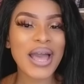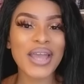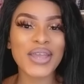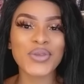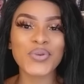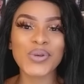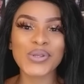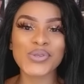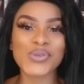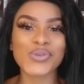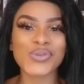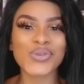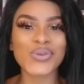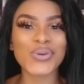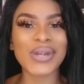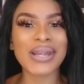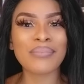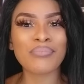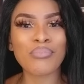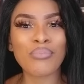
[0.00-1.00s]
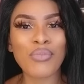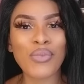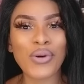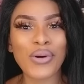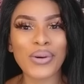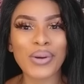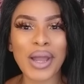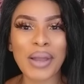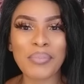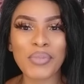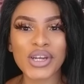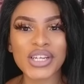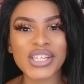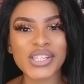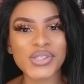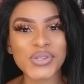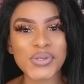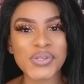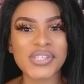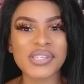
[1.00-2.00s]
You want to do a
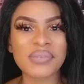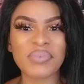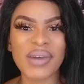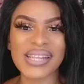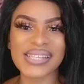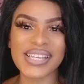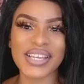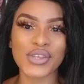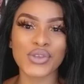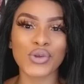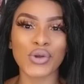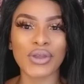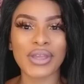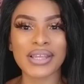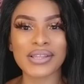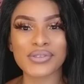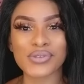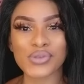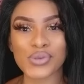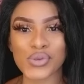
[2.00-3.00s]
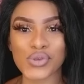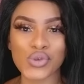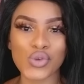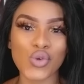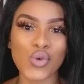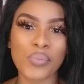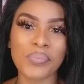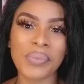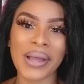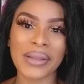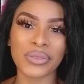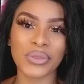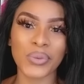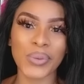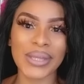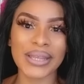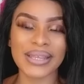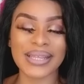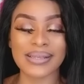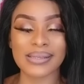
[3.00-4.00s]
morning duty by taking your kids to school, by
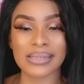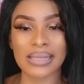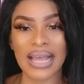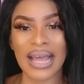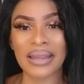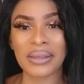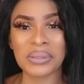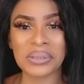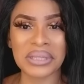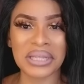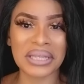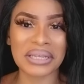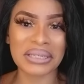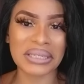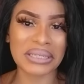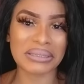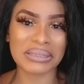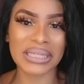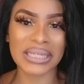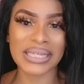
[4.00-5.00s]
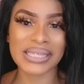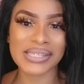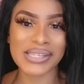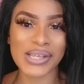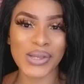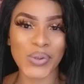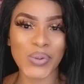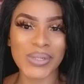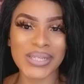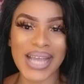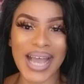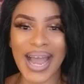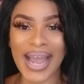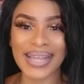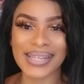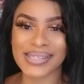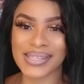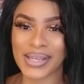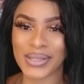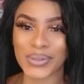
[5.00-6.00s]
doing this. I don't think it's a good
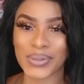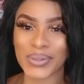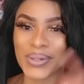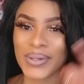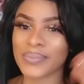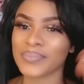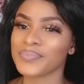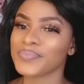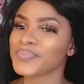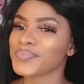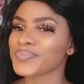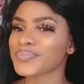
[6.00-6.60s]
idea, you know.